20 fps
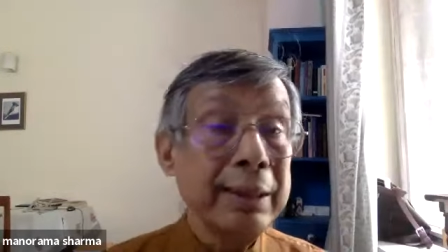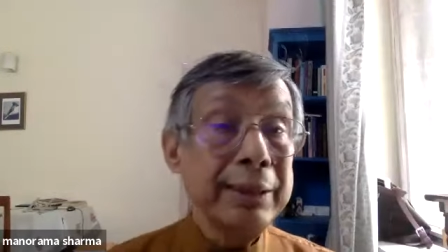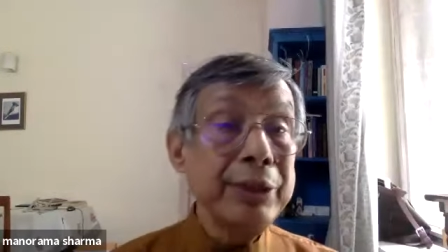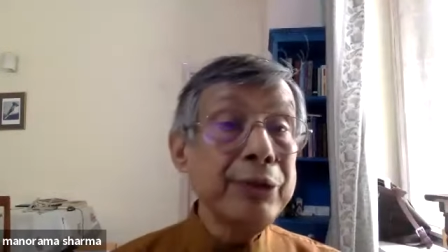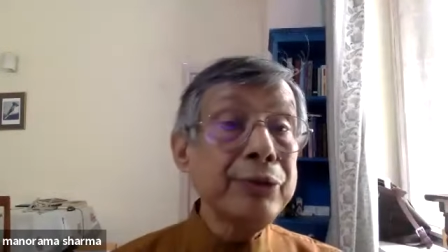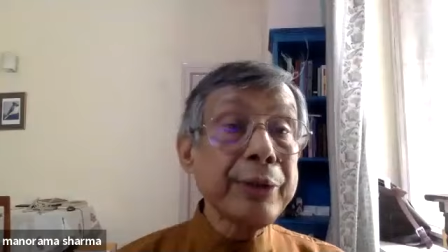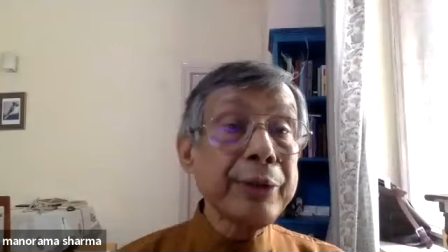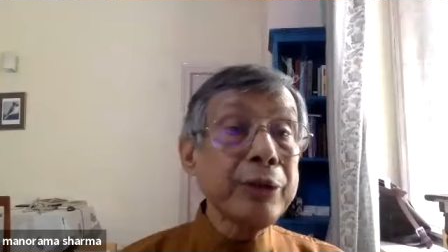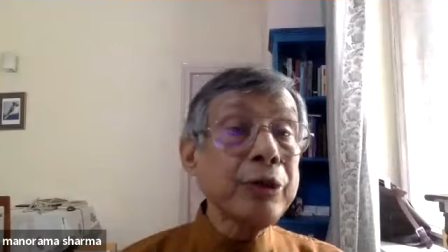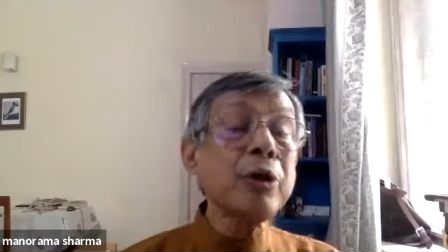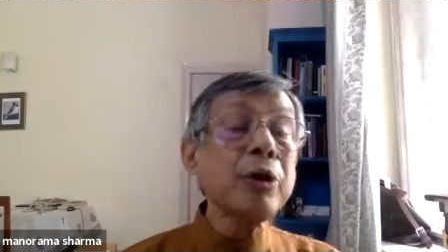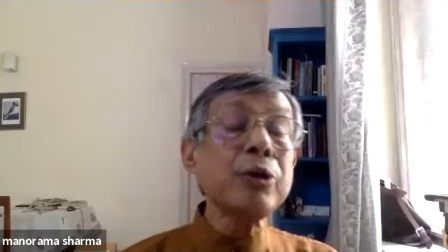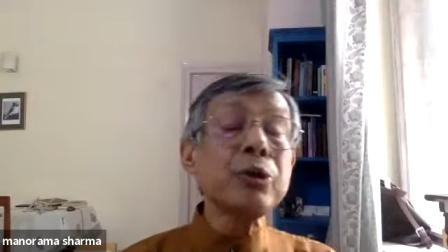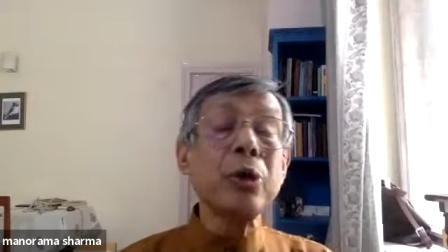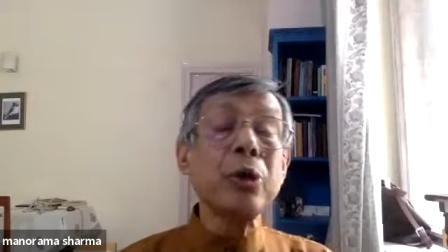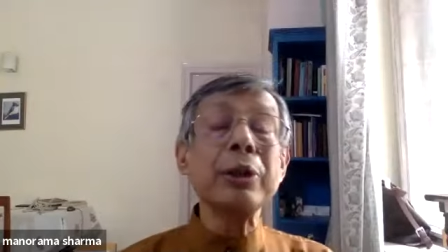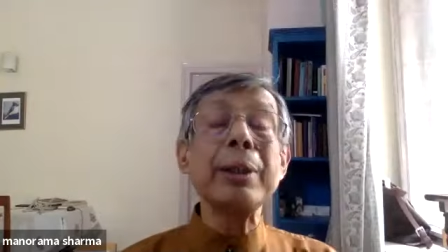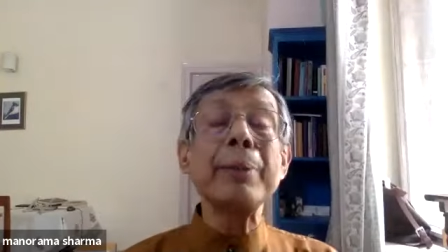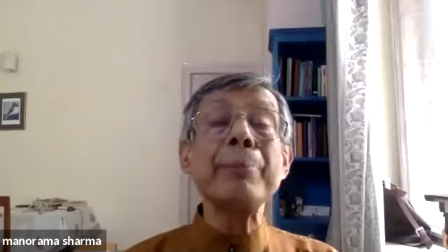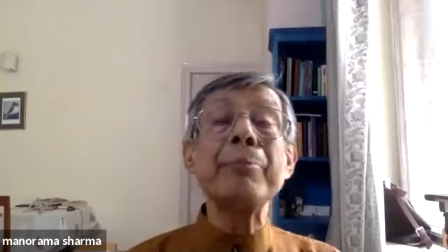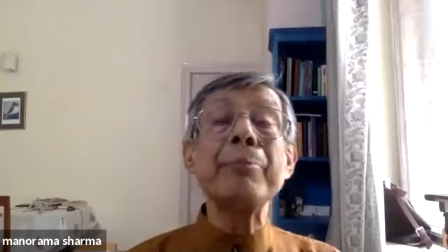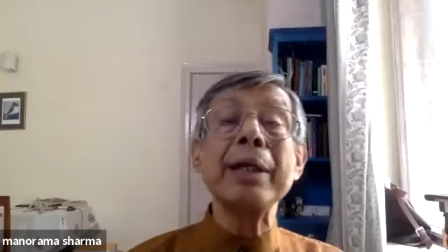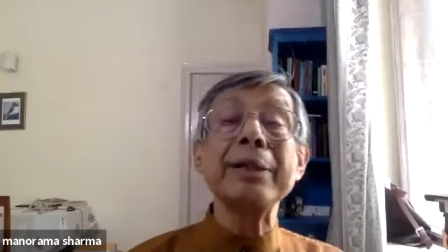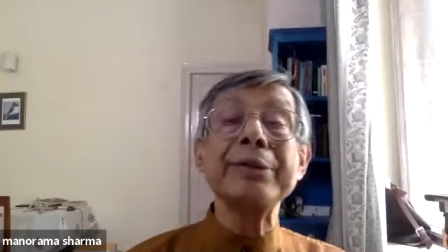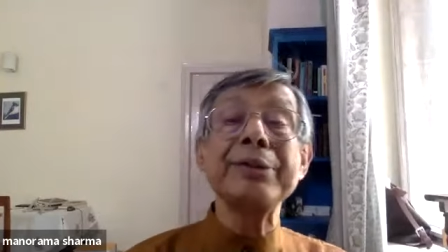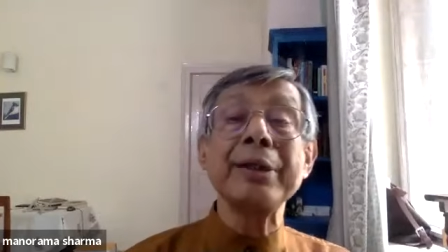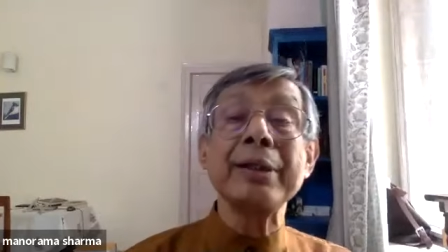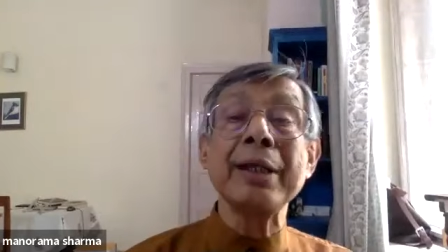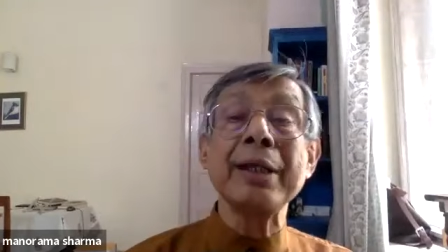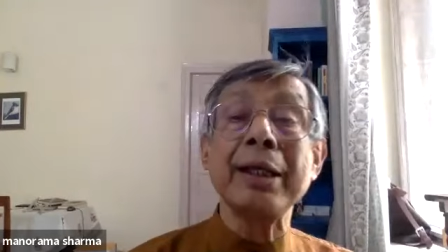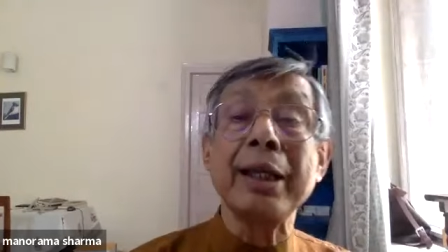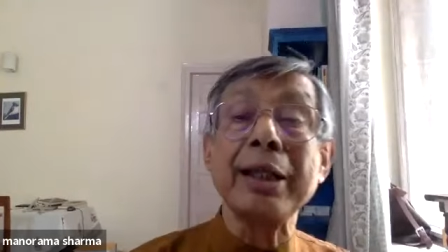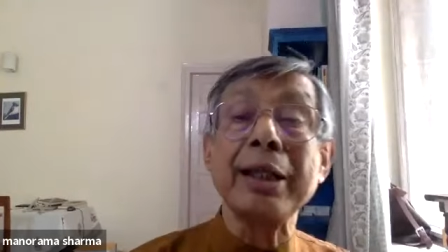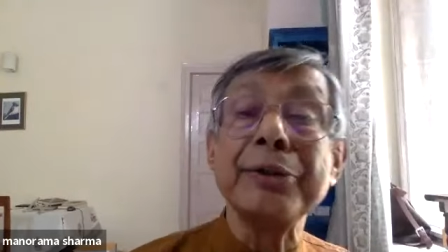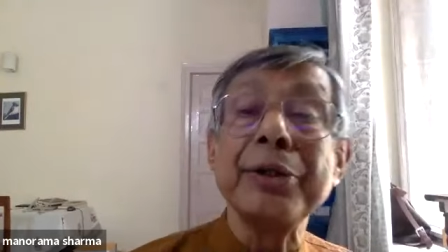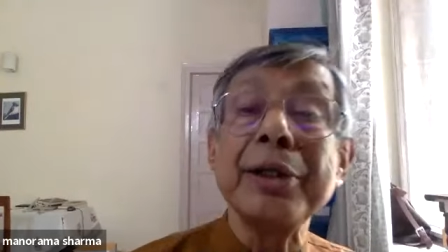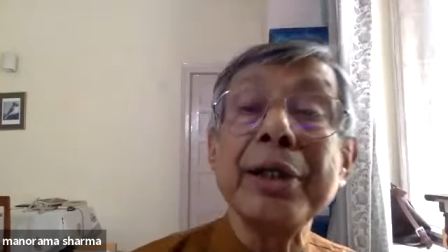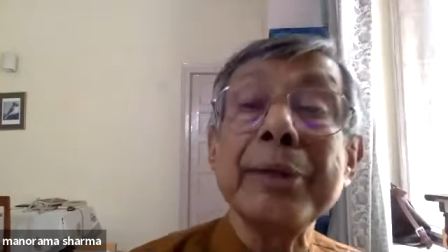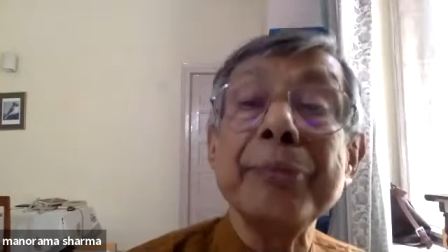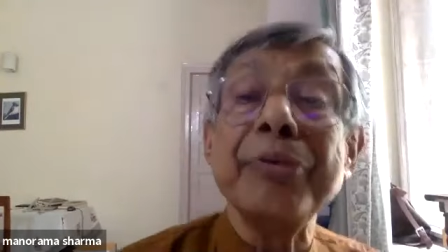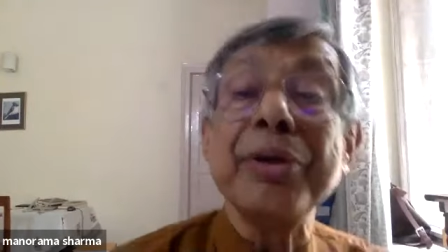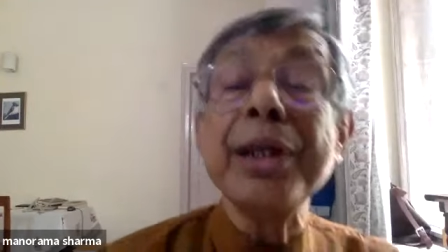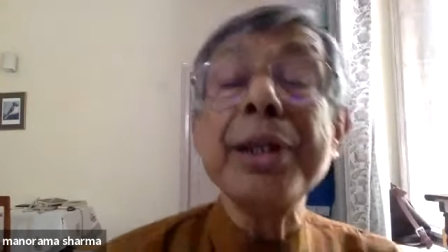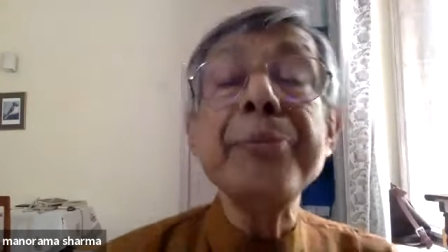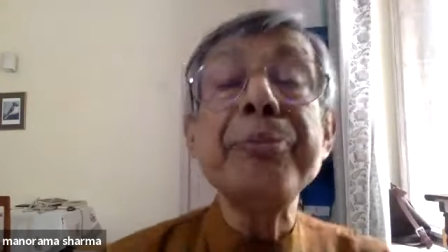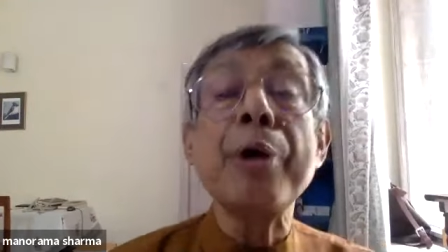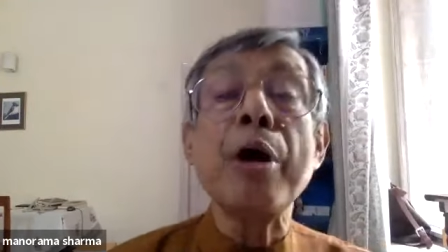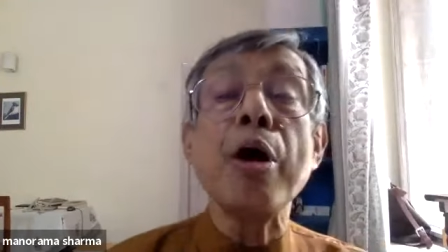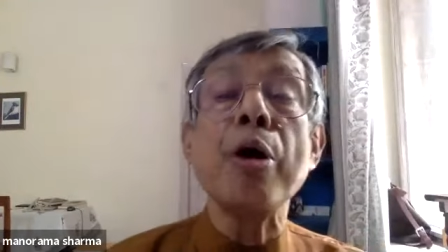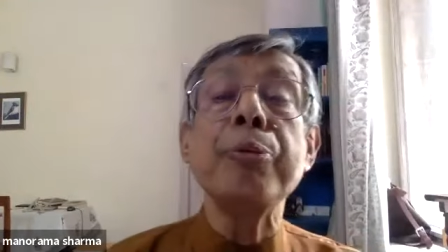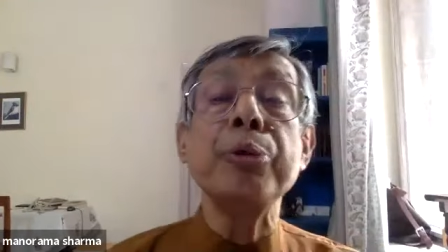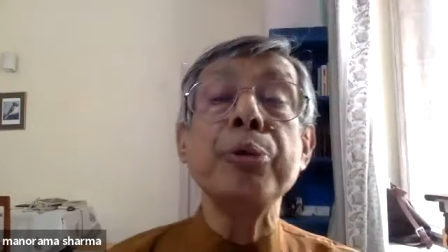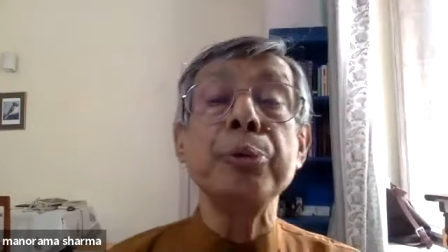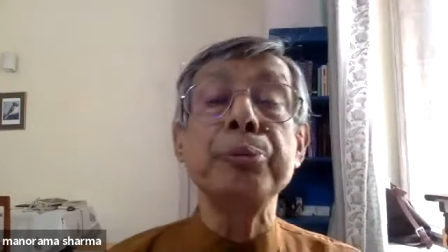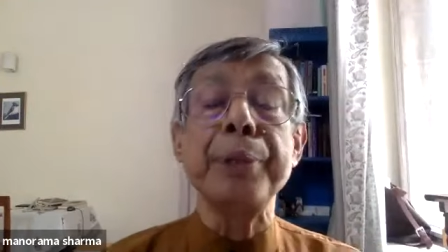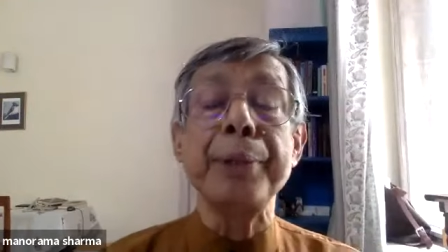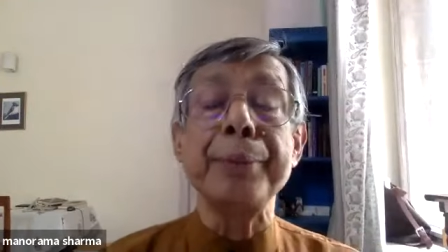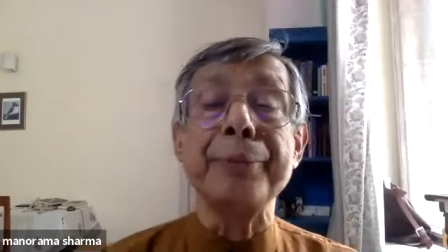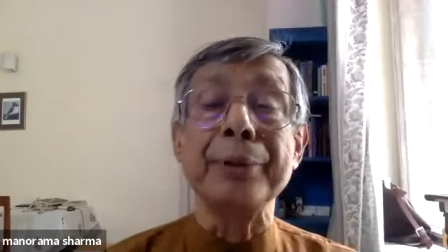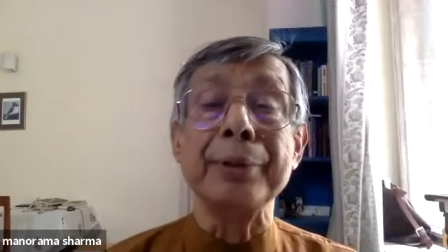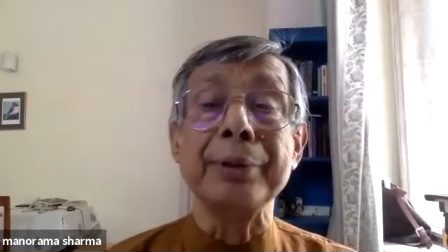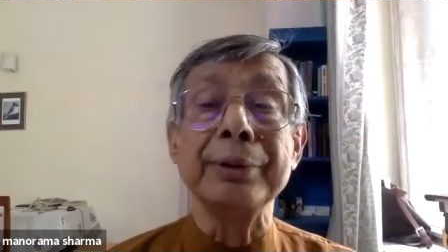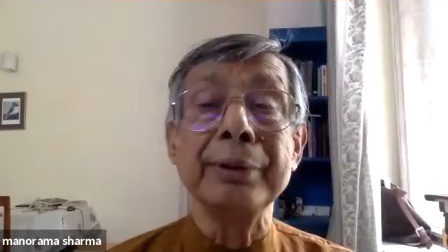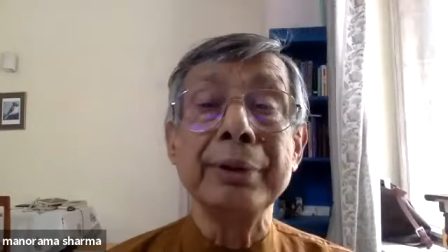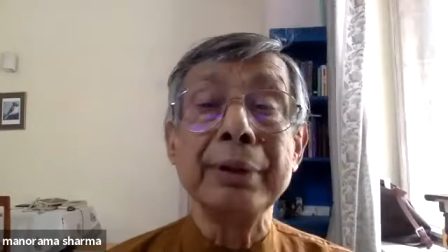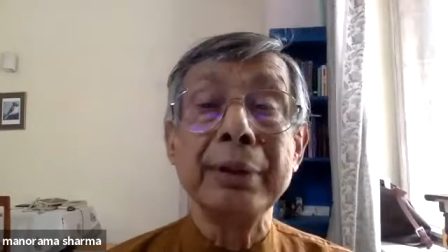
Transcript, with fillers: You cannot call them marginalized. They are very powerful people.